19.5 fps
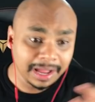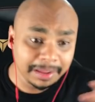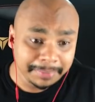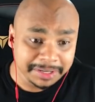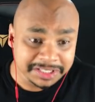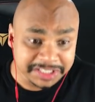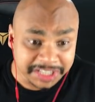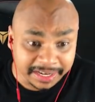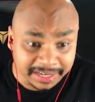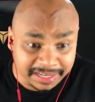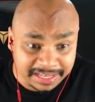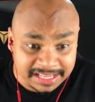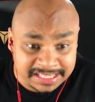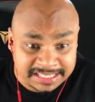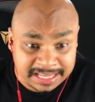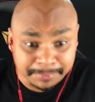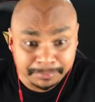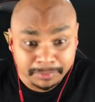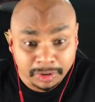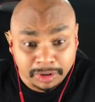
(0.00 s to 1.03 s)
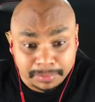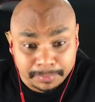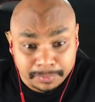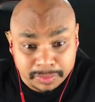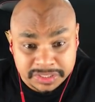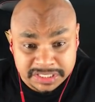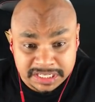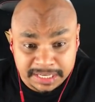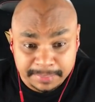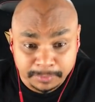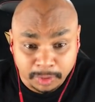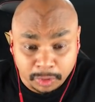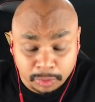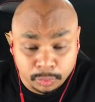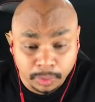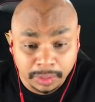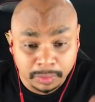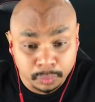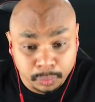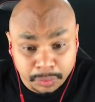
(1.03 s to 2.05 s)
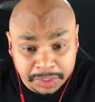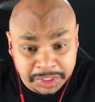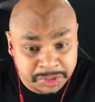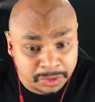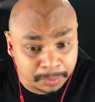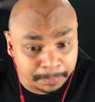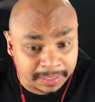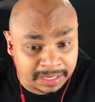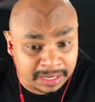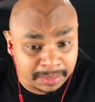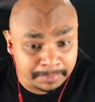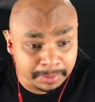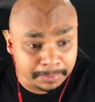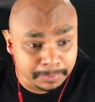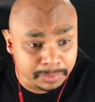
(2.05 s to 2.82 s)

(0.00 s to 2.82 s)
I'm a Chinese, I'm not a Muslim, nor do I wish to become a